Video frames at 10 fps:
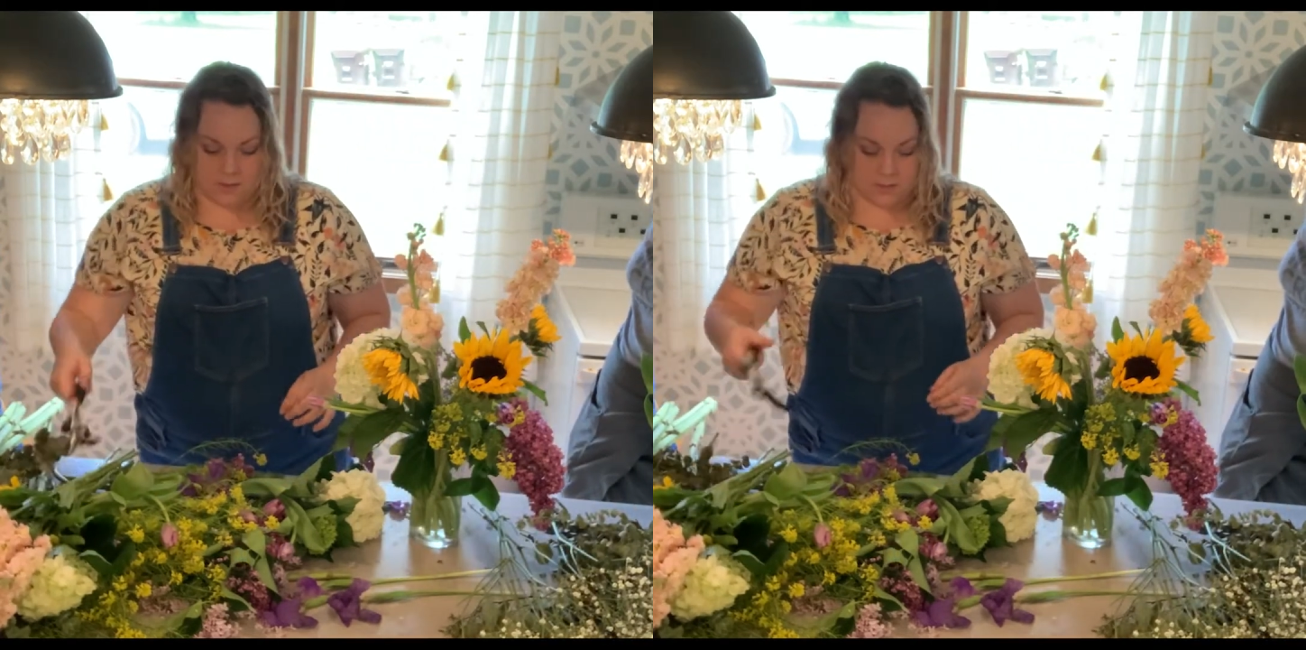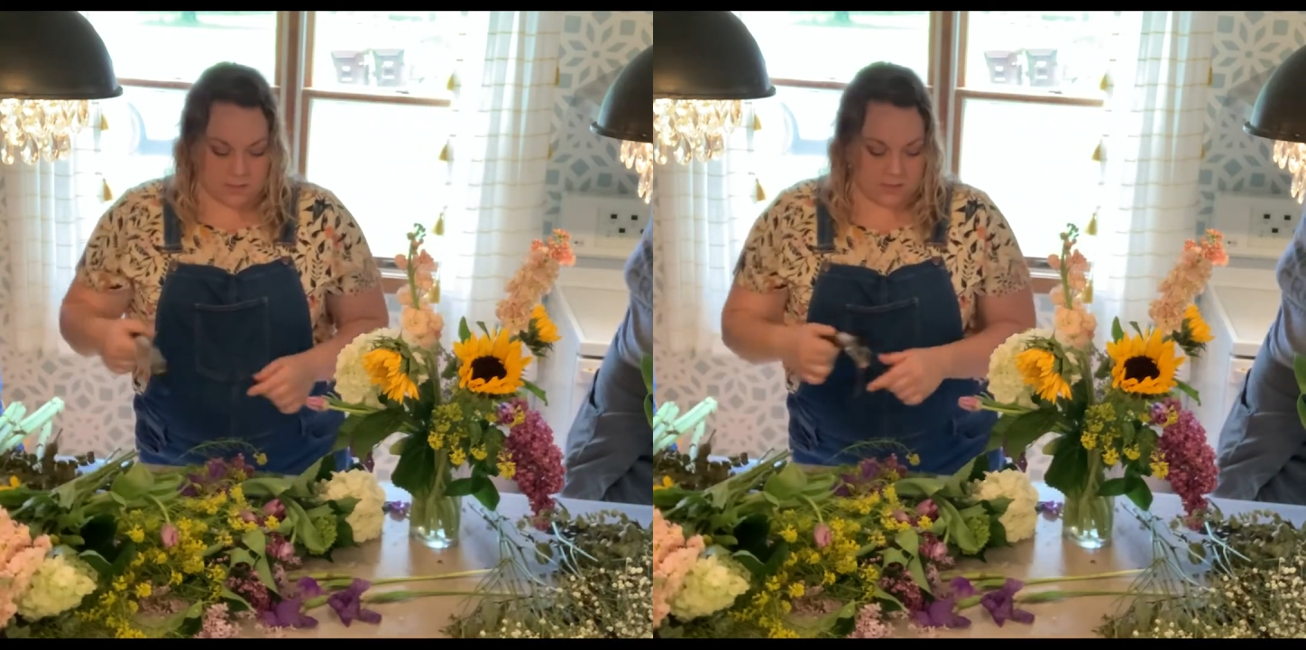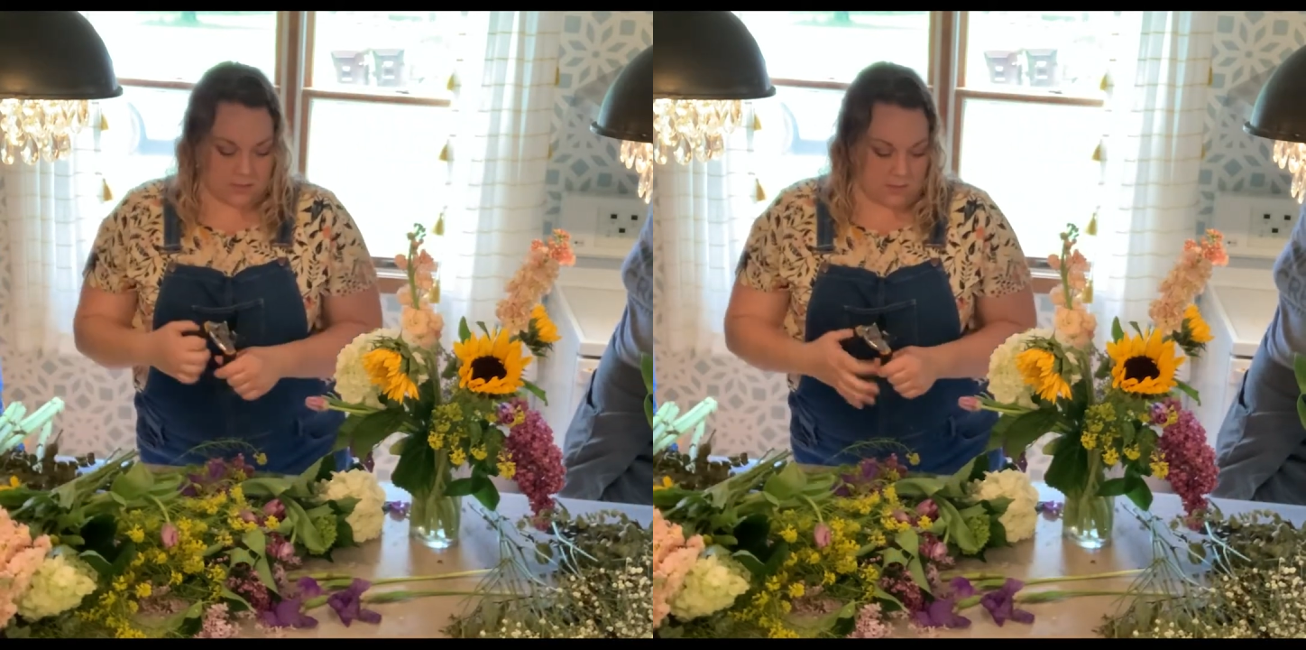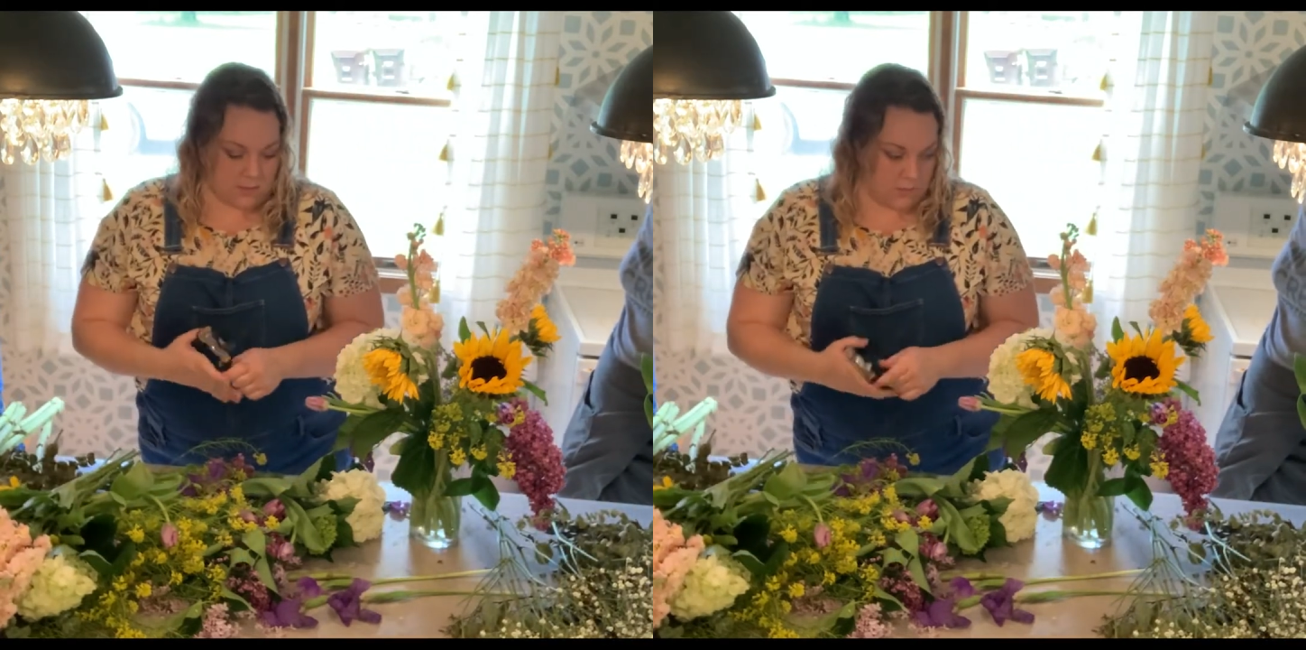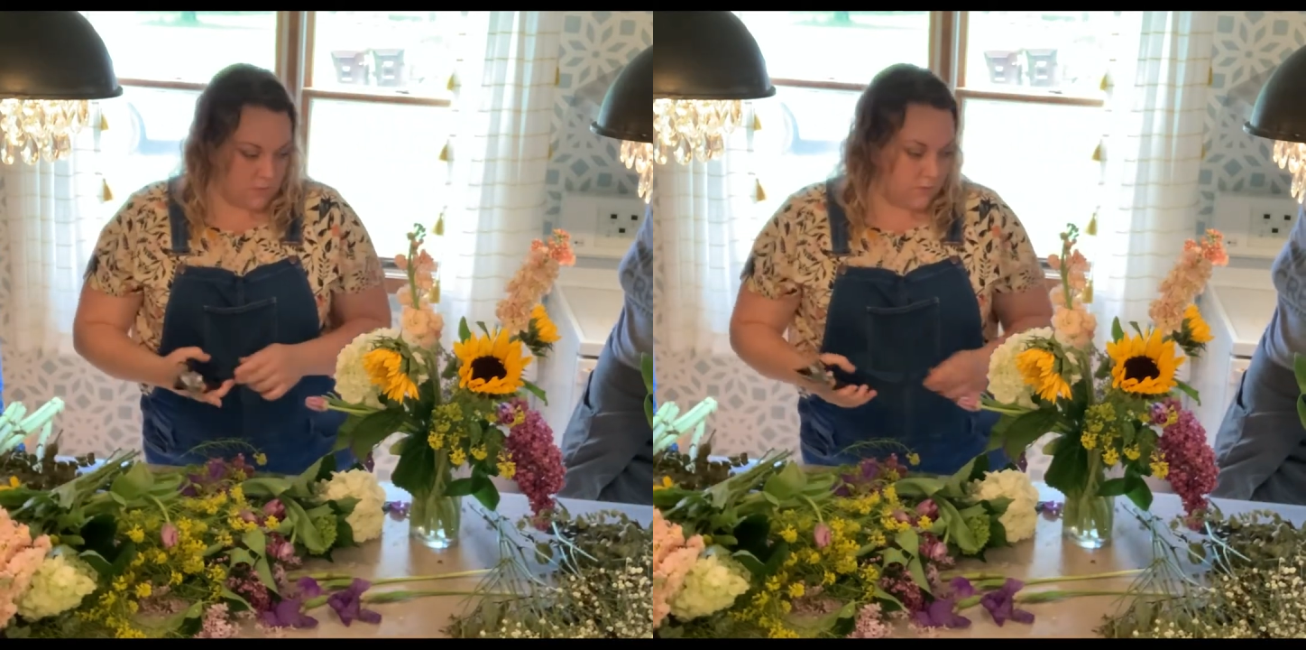
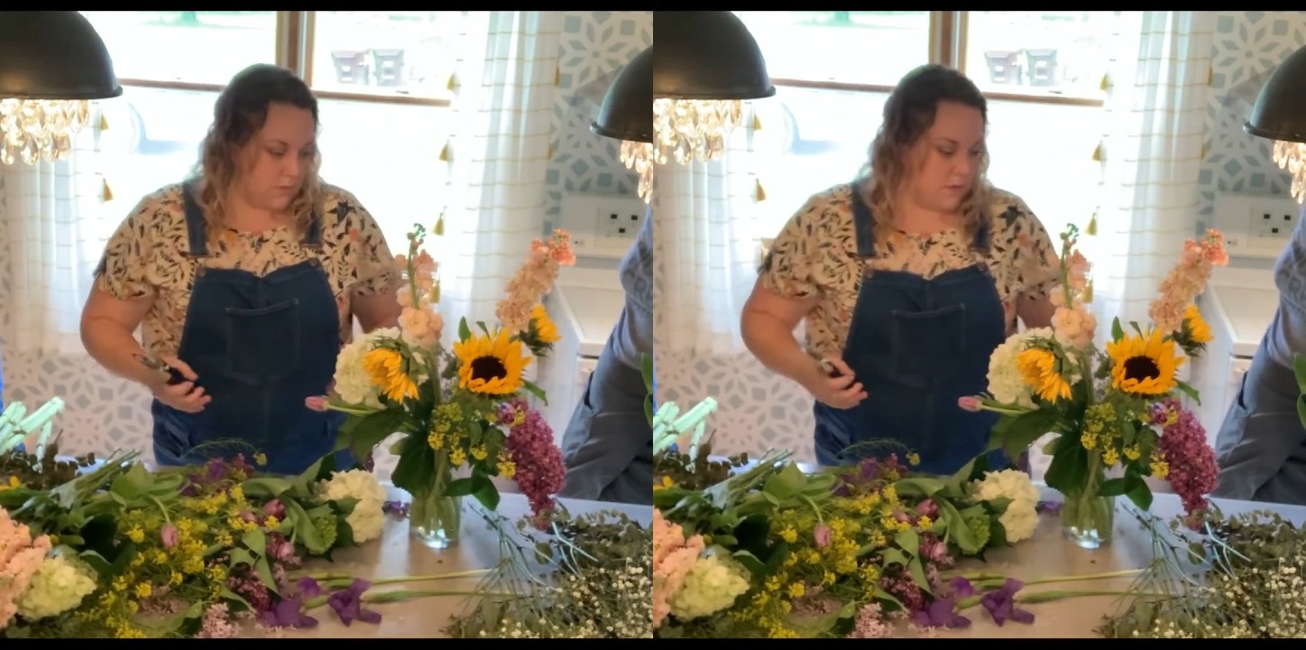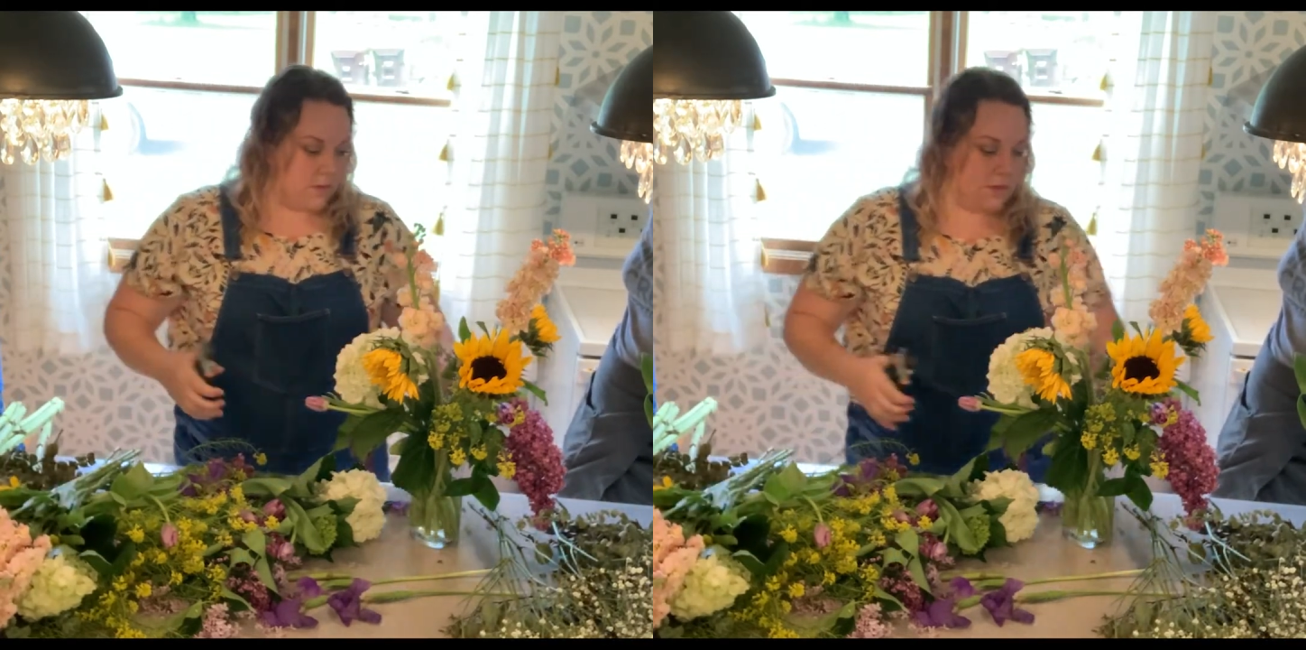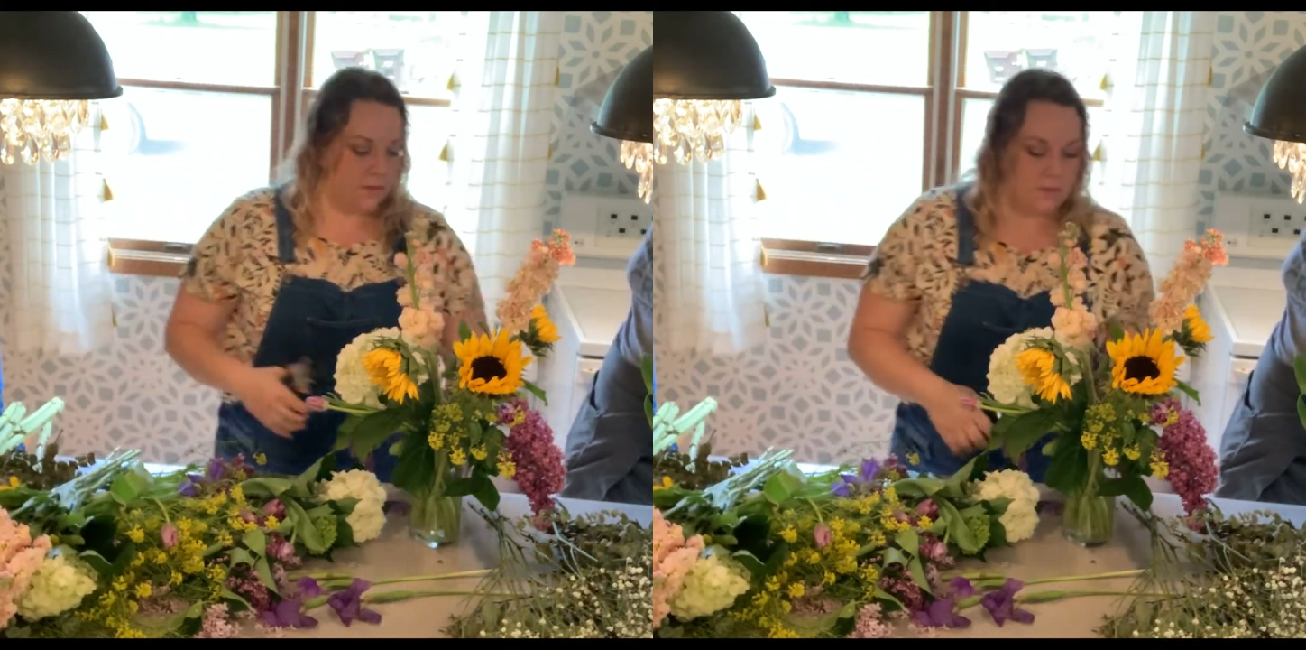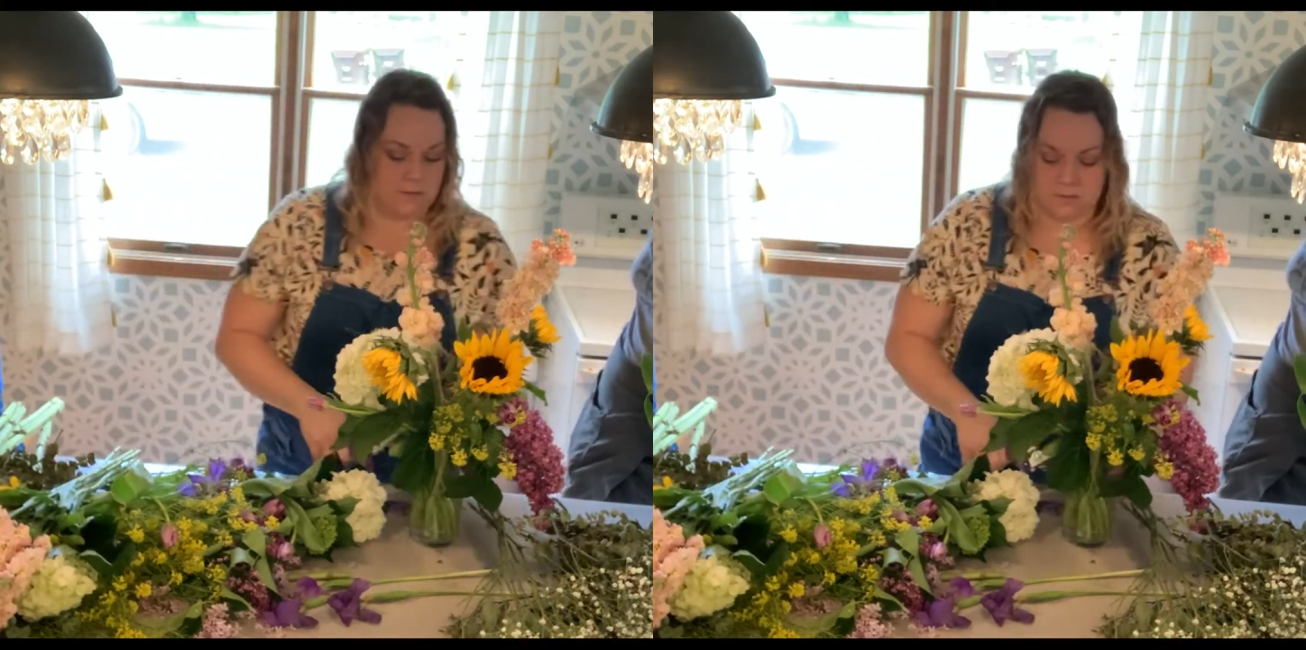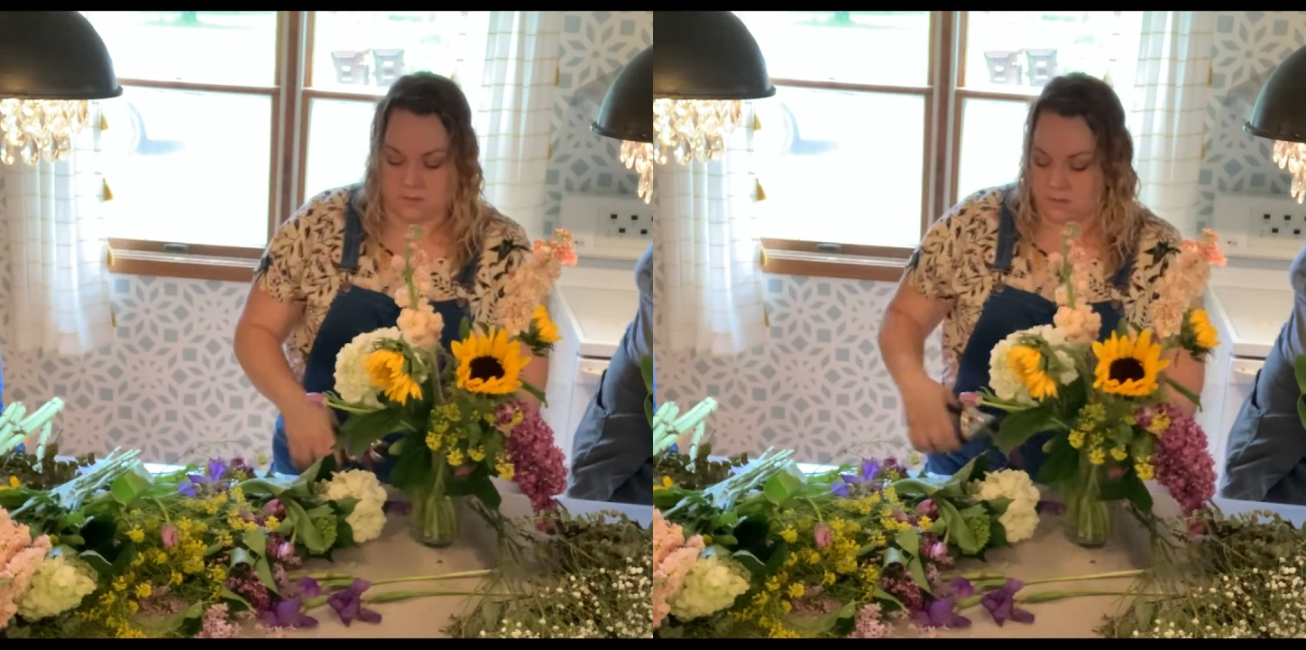So
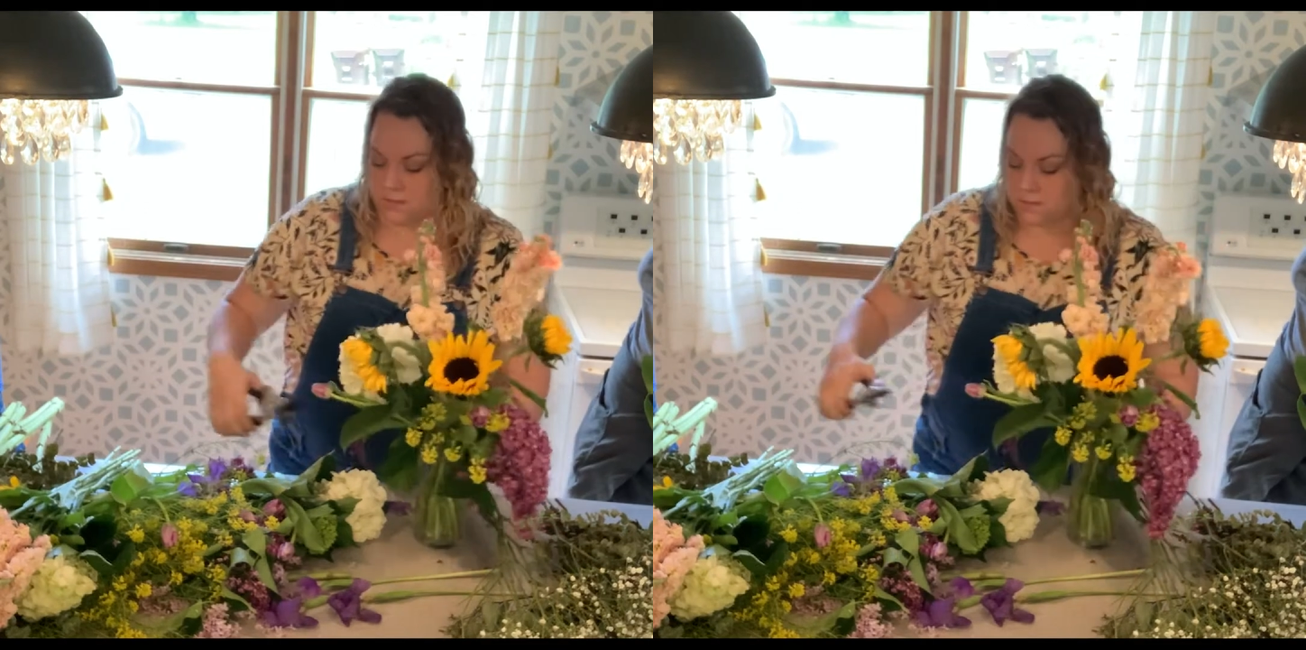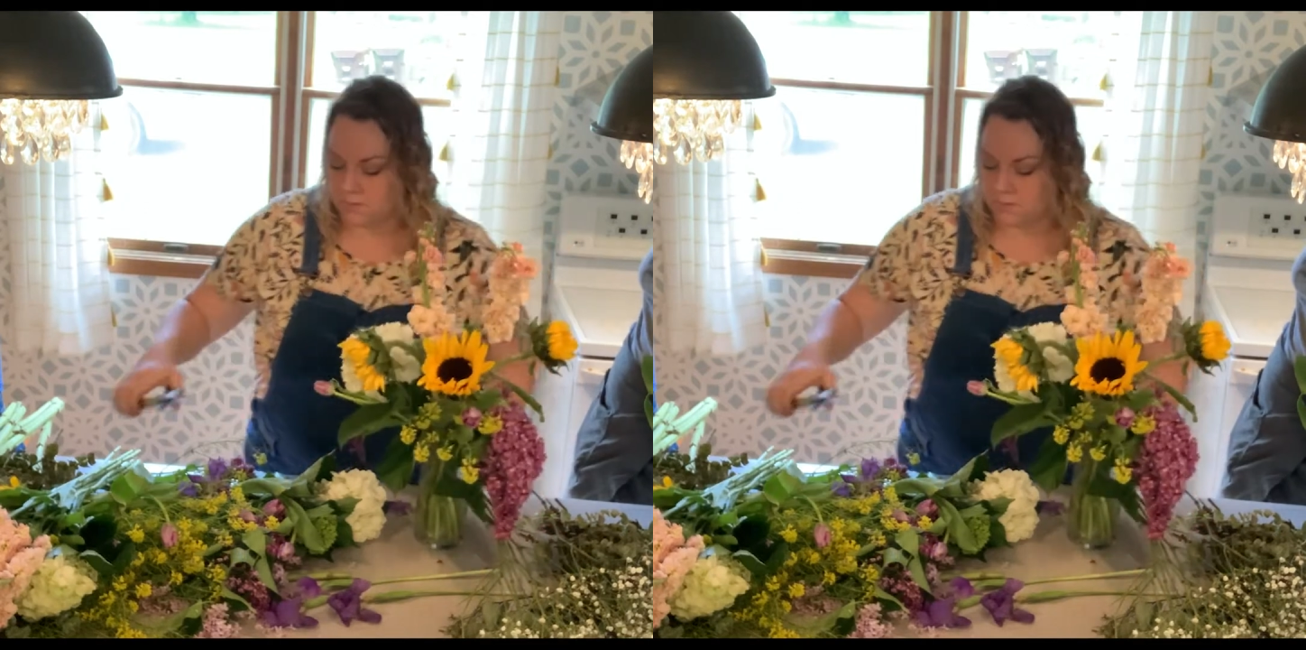let's